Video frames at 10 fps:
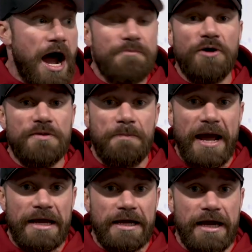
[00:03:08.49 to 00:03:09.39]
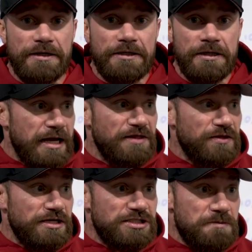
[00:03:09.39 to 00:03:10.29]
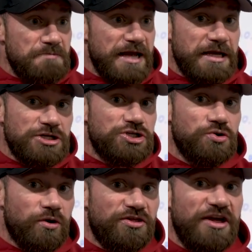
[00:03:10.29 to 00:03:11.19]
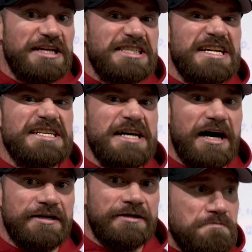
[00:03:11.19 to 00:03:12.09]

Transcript: I'm on the back end in this, making sure things get done.